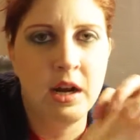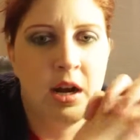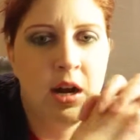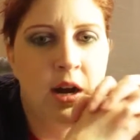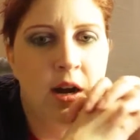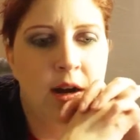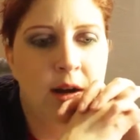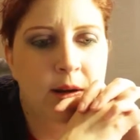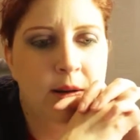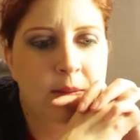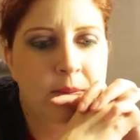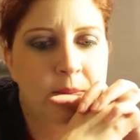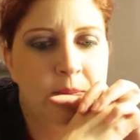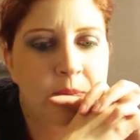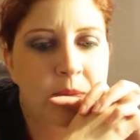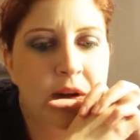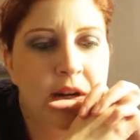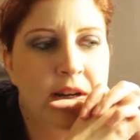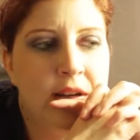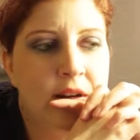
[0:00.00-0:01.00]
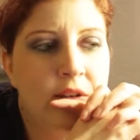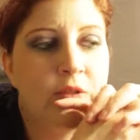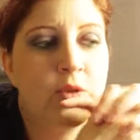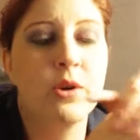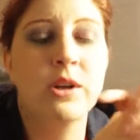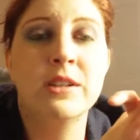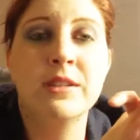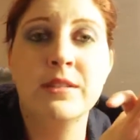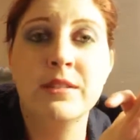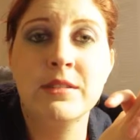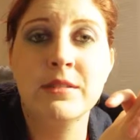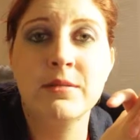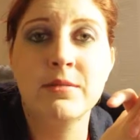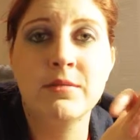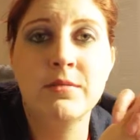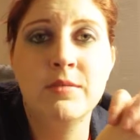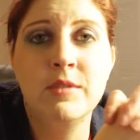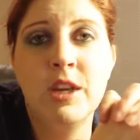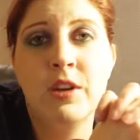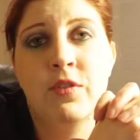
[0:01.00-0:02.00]
Um, but, of course,
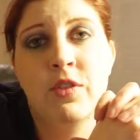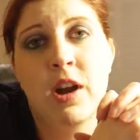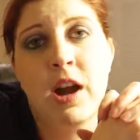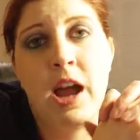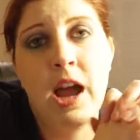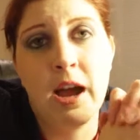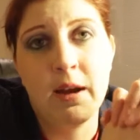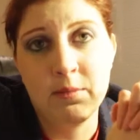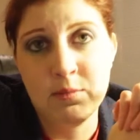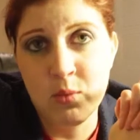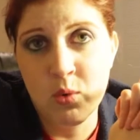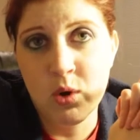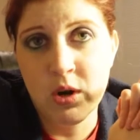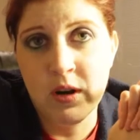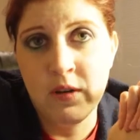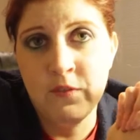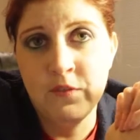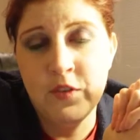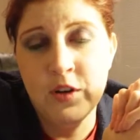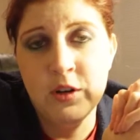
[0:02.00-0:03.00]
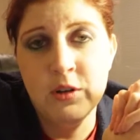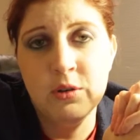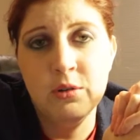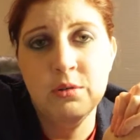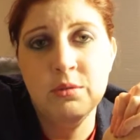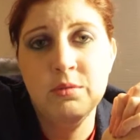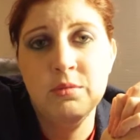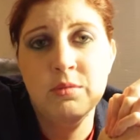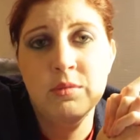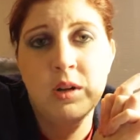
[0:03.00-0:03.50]
whenever I have more info,